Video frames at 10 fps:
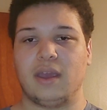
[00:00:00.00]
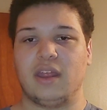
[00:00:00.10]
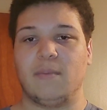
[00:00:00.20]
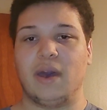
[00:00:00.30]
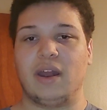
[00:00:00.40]

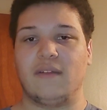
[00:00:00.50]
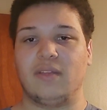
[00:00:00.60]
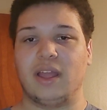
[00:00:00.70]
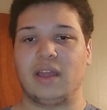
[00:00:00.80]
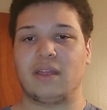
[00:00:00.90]
The Battle of
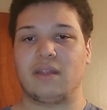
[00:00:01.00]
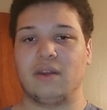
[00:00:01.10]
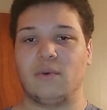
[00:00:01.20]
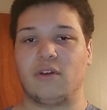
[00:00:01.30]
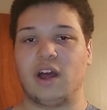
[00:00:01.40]

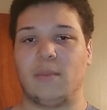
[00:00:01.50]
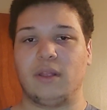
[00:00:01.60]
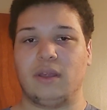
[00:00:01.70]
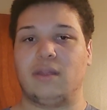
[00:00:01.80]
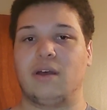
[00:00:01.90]
Lexington, while
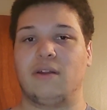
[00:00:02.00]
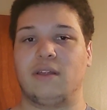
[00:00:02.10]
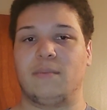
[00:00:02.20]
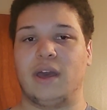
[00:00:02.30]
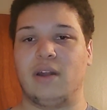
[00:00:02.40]
commonly styled
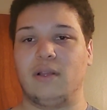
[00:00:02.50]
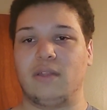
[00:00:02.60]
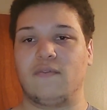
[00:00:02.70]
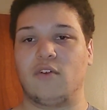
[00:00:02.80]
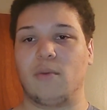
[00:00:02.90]
as a battle,
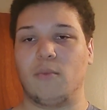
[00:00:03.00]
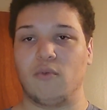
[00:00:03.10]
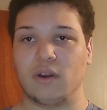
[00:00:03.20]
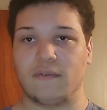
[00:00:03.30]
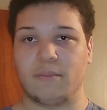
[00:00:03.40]
is far
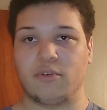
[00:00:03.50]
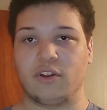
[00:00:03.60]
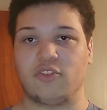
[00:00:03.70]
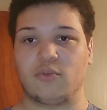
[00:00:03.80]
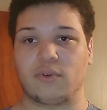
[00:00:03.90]
more of a
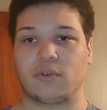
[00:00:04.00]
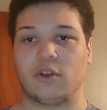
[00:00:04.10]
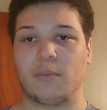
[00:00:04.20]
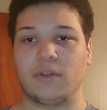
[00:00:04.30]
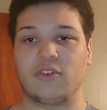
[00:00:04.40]
brush or
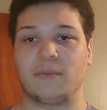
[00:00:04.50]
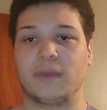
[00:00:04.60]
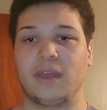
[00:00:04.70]
skirmish,